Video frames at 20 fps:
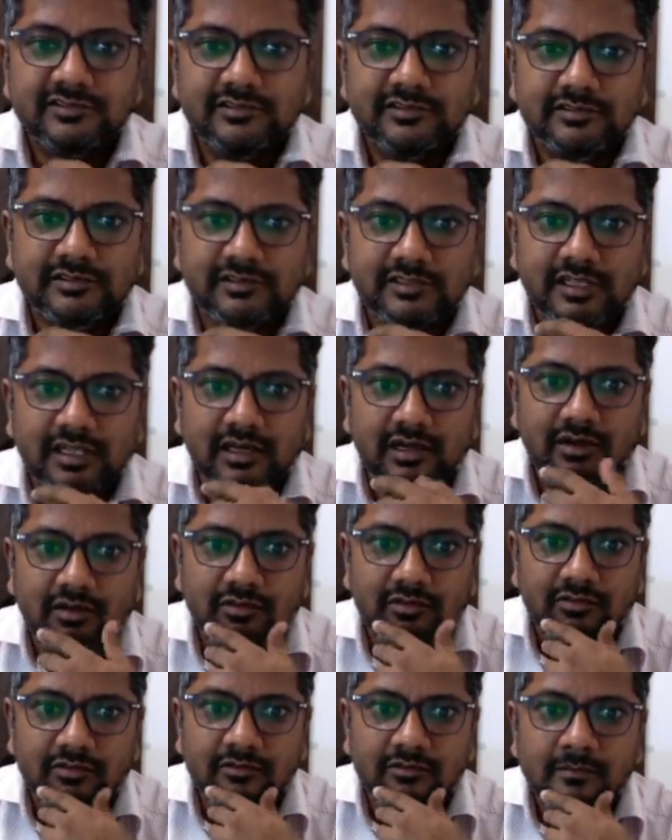
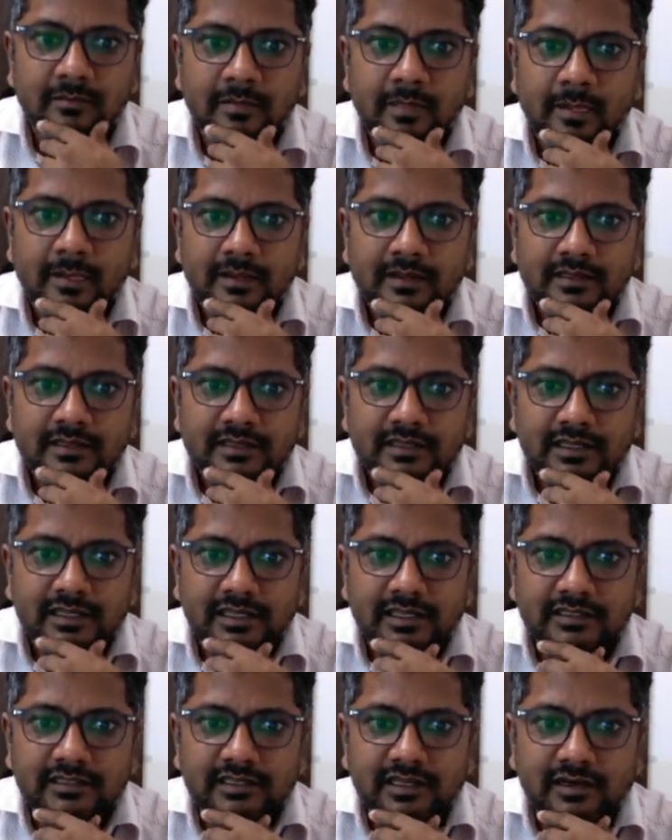Now,
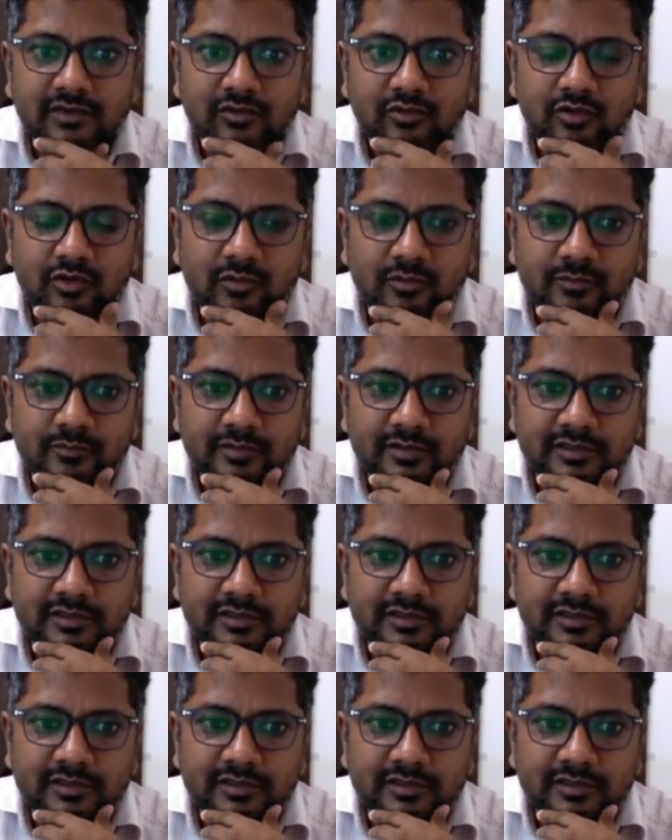in the group,